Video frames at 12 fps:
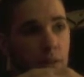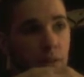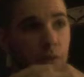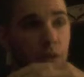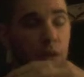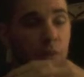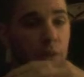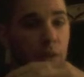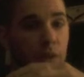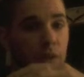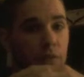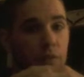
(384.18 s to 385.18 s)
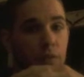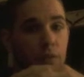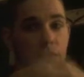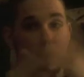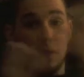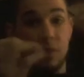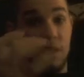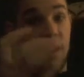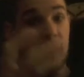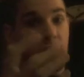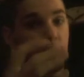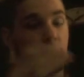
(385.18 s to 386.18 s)
for a couple of years. The
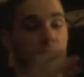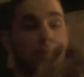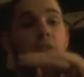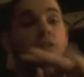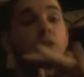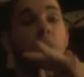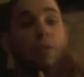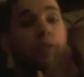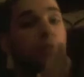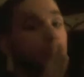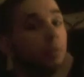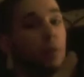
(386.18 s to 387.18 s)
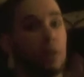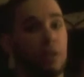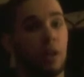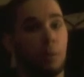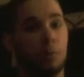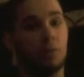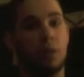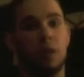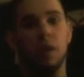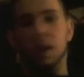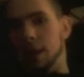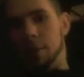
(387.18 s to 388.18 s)
Saints. Mind you, having Drew Brees helps.
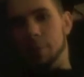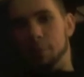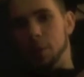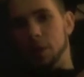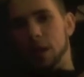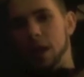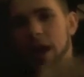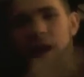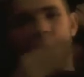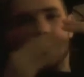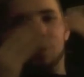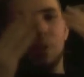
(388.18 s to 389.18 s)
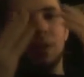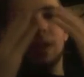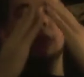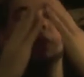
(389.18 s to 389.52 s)
But now